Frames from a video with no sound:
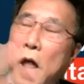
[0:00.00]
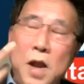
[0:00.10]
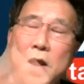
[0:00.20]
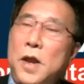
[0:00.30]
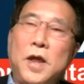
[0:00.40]

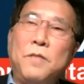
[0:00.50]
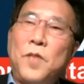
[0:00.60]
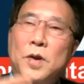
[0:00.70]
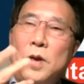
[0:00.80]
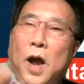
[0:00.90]
I didn't
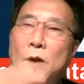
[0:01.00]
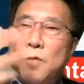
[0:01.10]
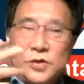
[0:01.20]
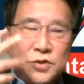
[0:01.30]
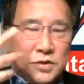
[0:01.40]
even. I
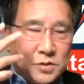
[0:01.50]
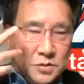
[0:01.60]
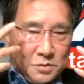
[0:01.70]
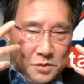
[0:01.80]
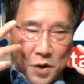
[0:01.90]
was,
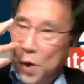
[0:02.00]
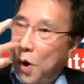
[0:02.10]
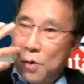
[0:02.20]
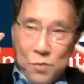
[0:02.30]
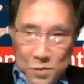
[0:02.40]
you
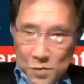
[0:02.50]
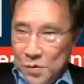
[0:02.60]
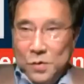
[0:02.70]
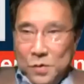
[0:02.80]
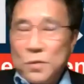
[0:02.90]
know,
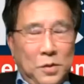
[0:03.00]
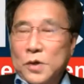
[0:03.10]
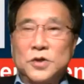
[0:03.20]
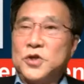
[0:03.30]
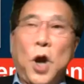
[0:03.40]

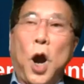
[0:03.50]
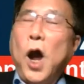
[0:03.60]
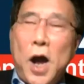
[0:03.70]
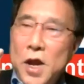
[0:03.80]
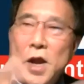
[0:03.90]

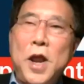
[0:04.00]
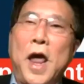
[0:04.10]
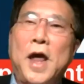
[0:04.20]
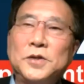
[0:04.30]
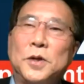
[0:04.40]
shocked. I didn't
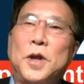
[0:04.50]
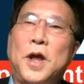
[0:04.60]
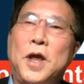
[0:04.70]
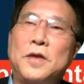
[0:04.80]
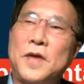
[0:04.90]
answer,
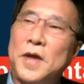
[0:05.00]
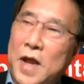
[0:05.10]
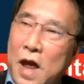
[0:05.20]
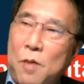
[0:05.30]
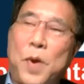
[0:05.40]
and he said,
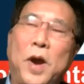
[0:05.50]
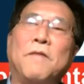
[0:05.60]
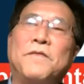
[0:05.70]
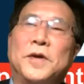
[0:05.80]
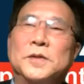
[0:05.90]
"Get out of my
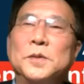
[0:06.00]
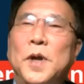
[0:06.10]
office."